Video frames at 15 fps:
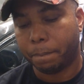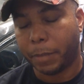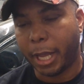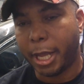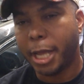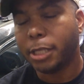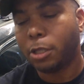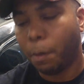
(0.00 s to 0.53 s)

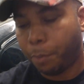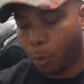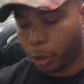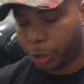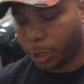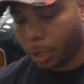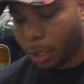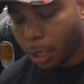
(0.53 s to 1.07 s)
That isn't a
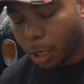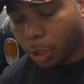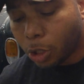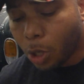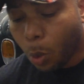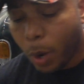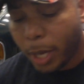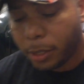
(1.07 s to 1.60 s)
Porsche.
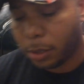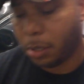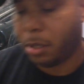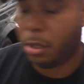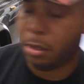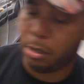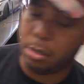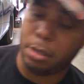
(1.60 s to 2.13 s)
You know what?
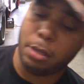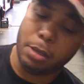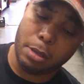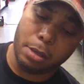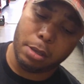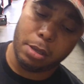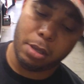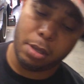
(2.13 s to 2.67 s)

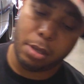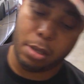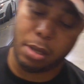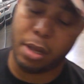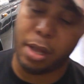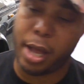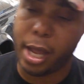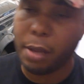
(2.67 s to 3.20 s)

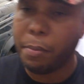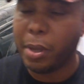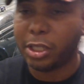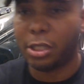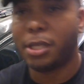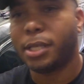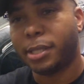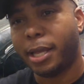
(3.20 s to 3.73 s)
I
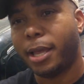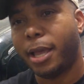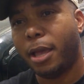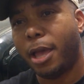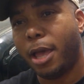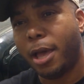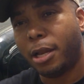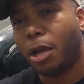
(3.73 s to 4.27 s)
mentioned this
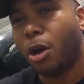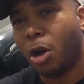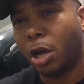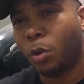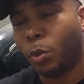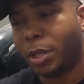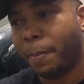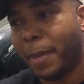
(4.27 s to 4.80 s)
earlier
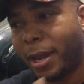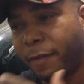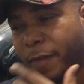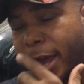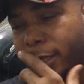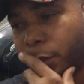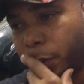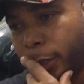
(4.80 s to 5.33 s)
on with the
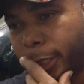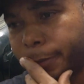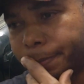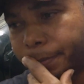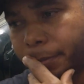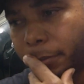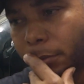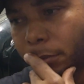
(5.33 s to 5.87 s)
manufacturer,
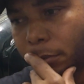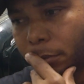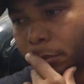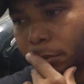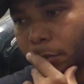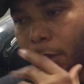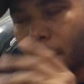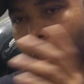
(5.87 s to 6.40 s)

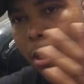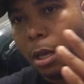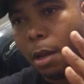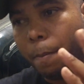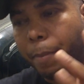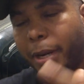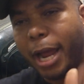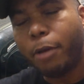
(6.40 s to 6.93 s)

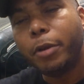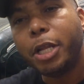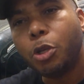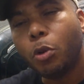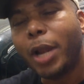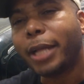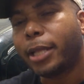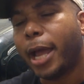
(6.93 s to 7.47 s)
but I really
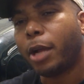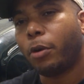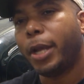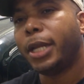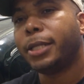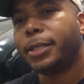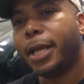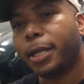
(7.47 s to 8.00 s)
do like the
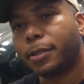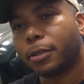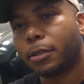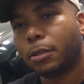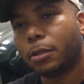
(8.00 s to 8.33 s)
Acura NSX.